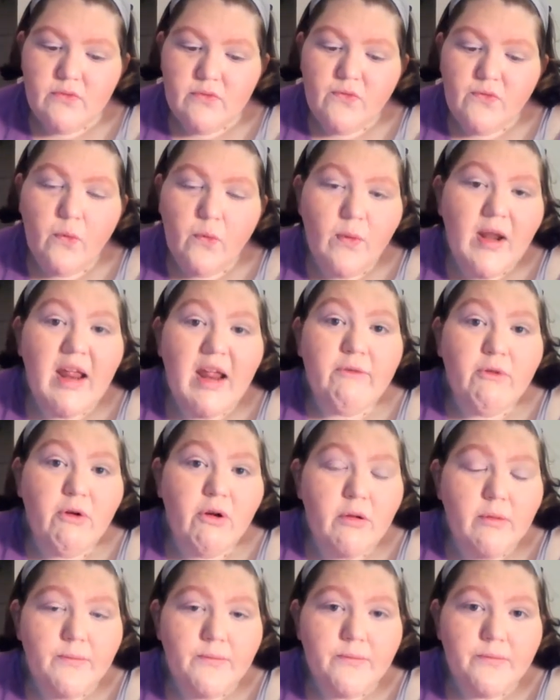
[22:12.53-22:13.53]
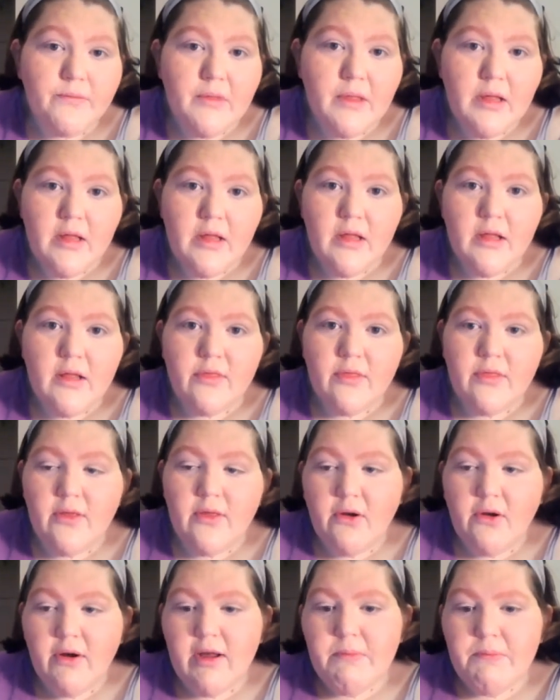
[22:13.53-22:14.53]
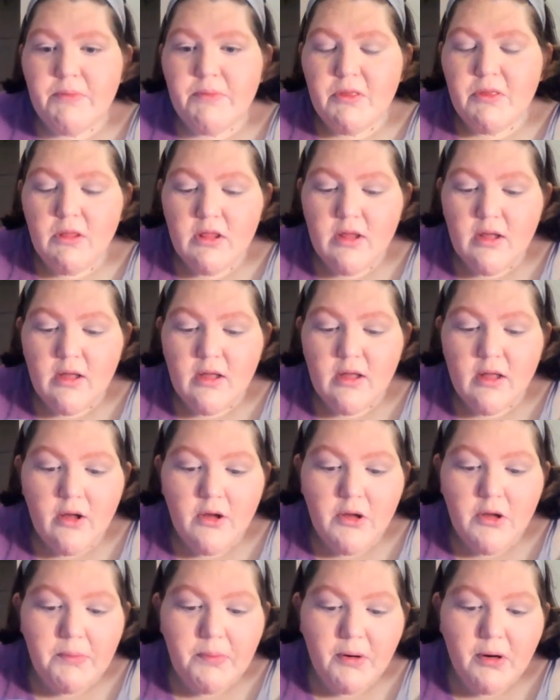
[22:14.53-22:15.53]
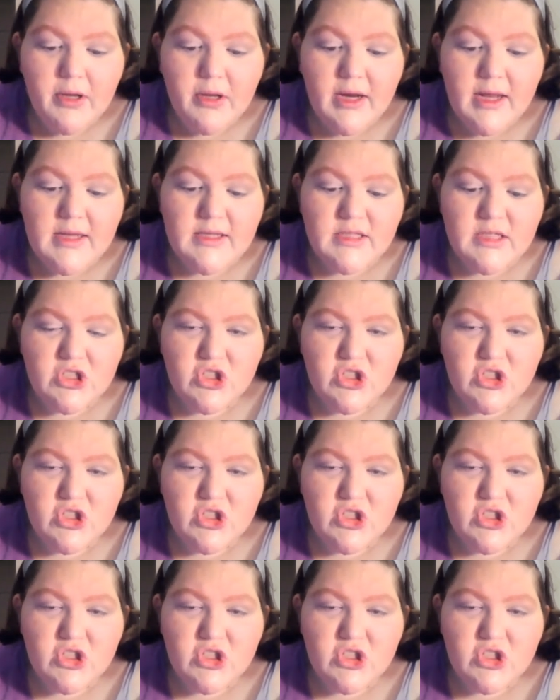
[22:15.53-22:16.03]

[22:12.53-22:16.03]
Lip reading: whatever, a good part is